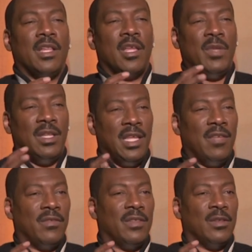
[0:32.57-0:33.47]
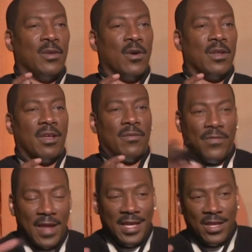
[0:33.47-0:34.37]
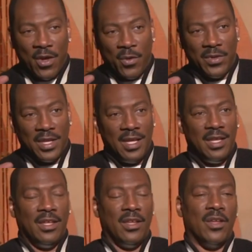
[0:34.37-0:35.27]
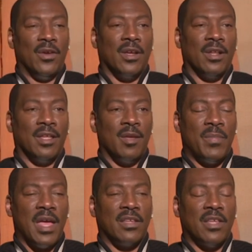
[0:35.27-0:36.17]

let me leave on a funny note you know, I'm going to get back.